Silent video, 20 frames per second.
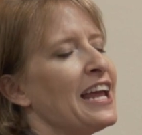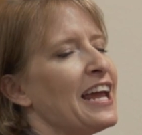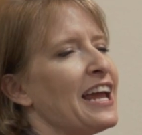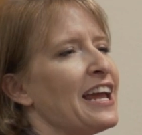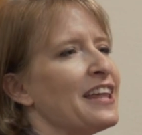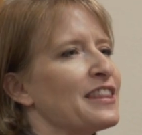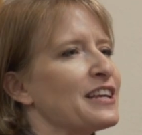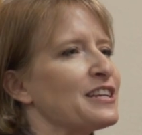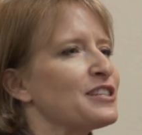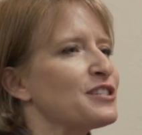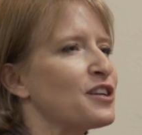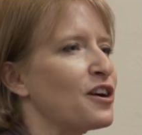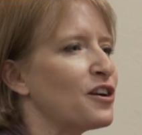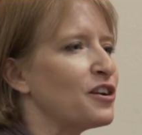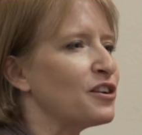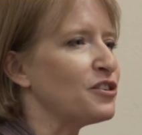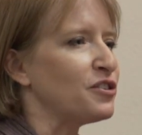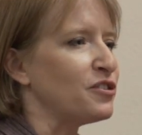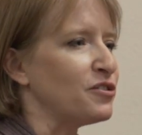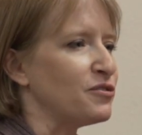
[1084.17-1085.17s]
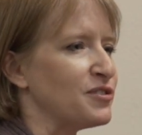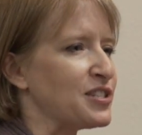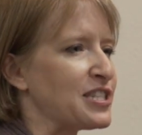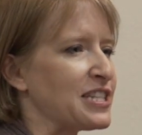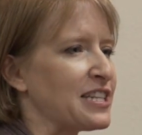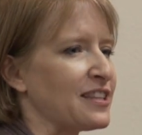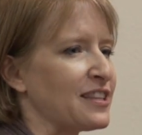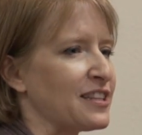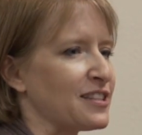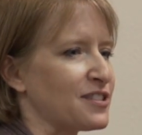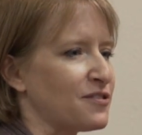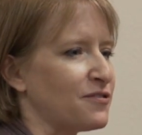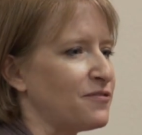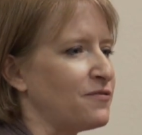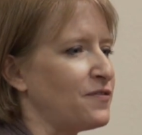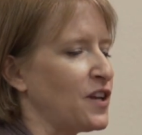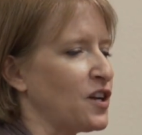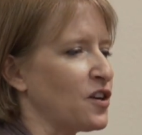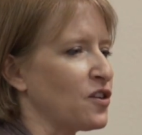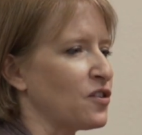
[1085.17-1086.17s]
And they started using this
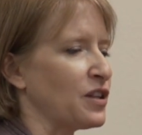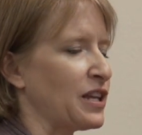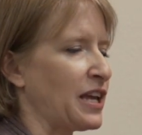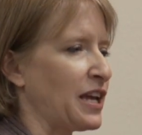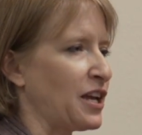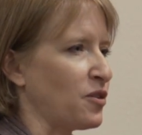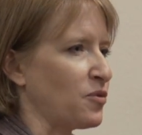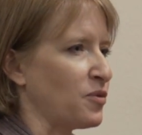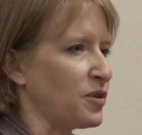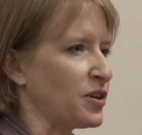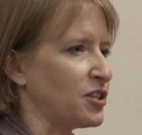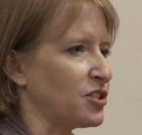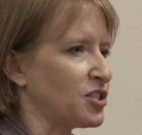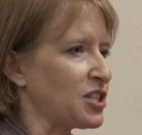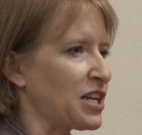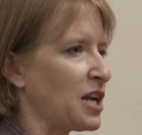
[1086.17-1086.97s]
fear language,